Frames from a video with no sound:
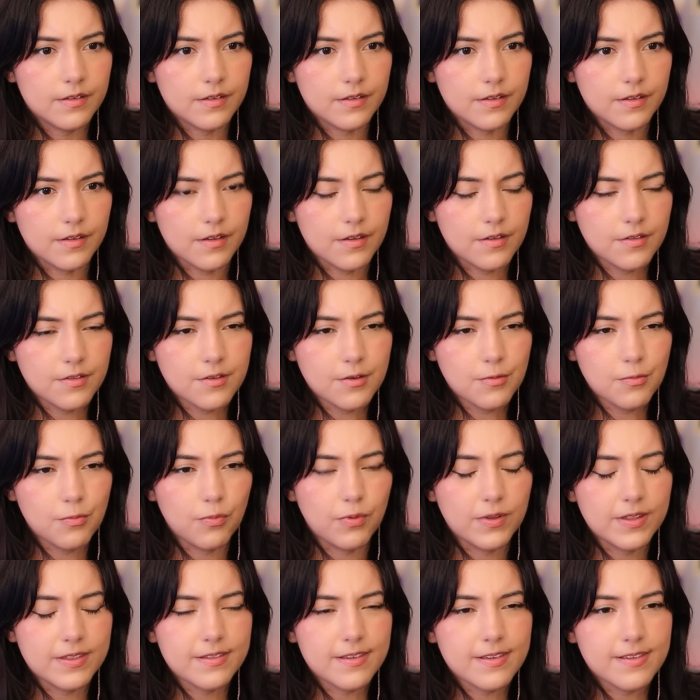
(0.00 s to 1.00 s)
Also,
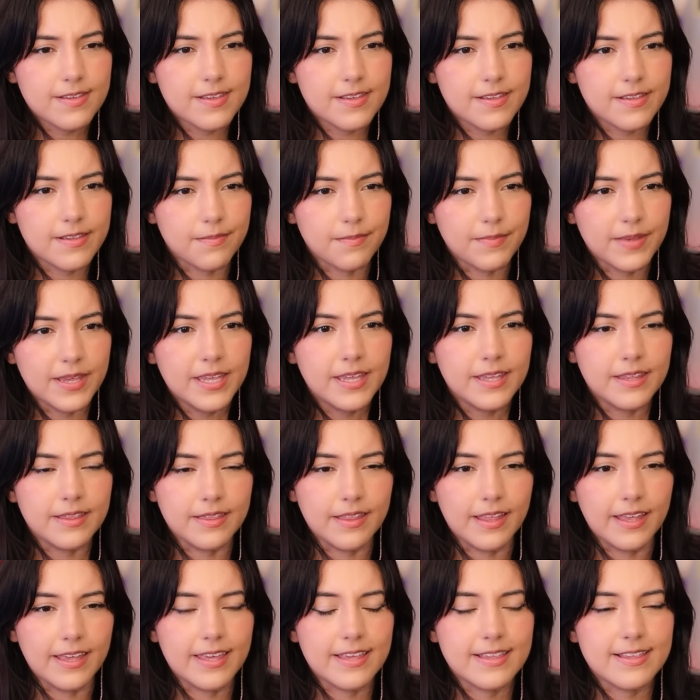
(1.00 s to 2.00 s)
what does this mean?
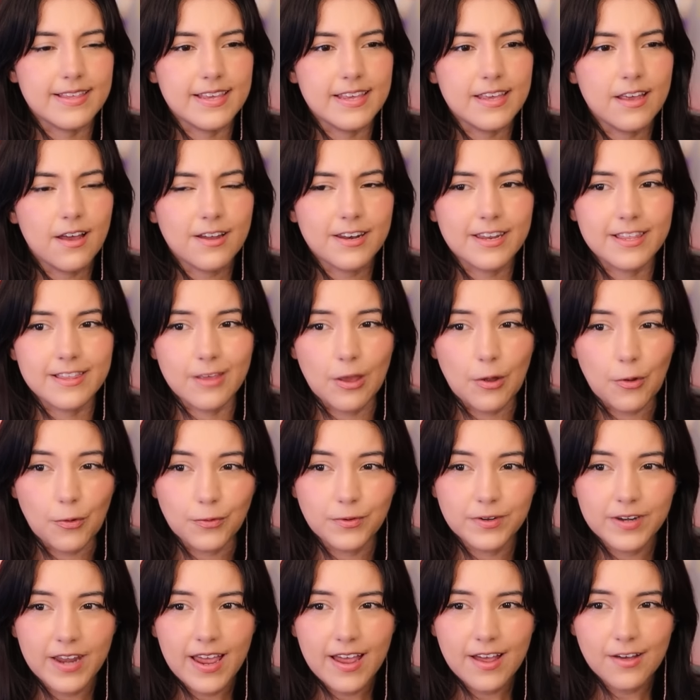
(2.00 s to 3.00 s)
Like, is he on his
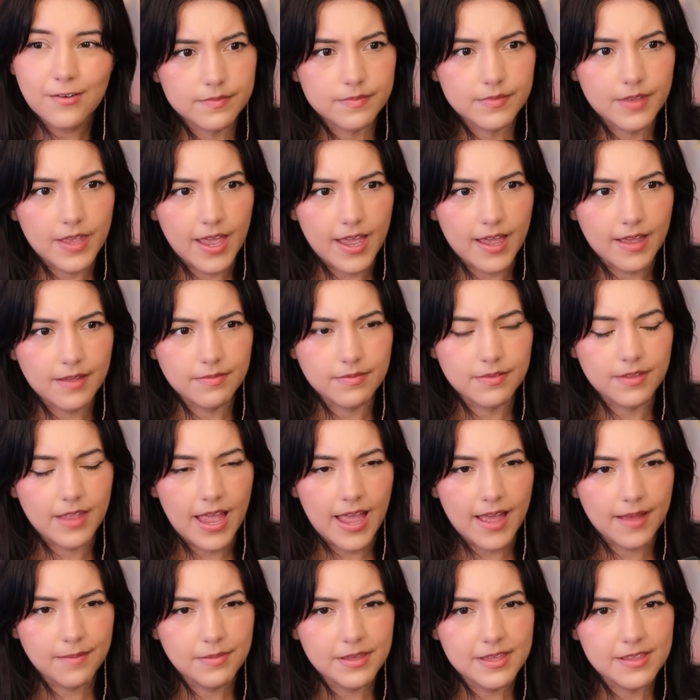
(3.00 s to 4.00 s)
own now?
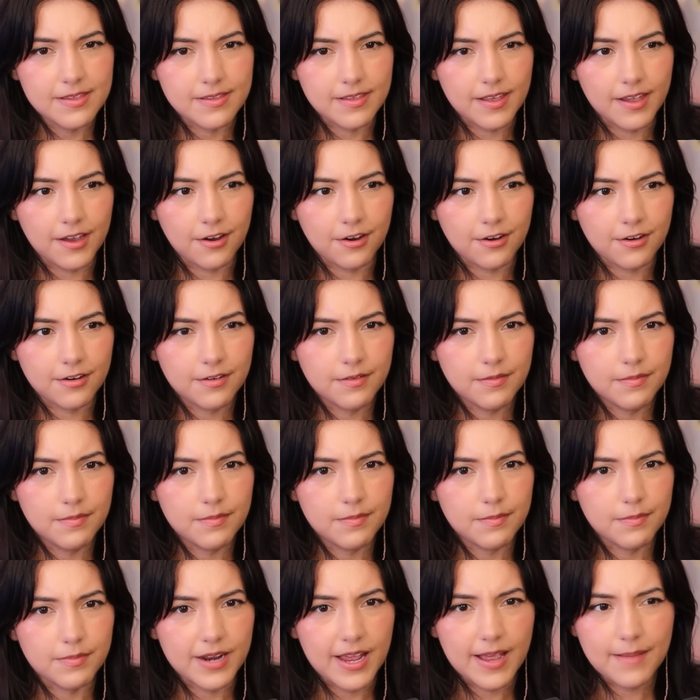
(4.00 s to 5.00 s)
Happy's there,
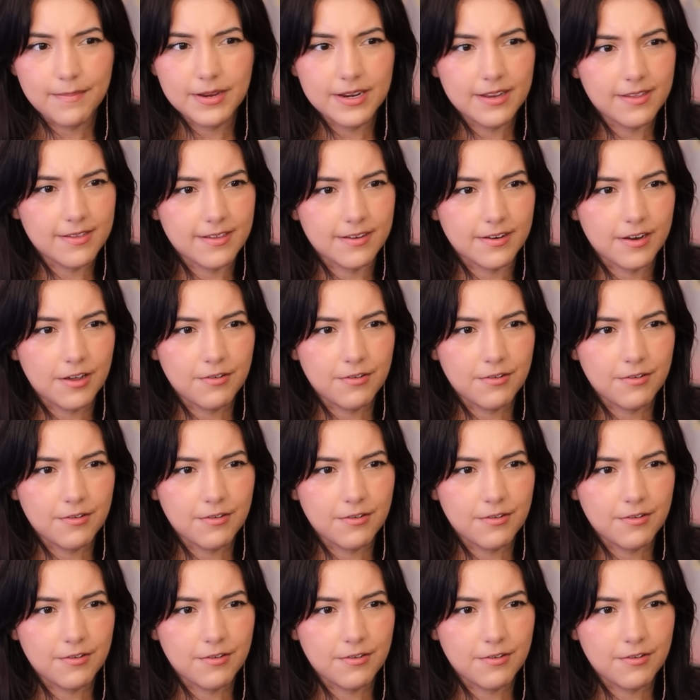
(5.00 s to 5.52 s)
but Happy doesn't know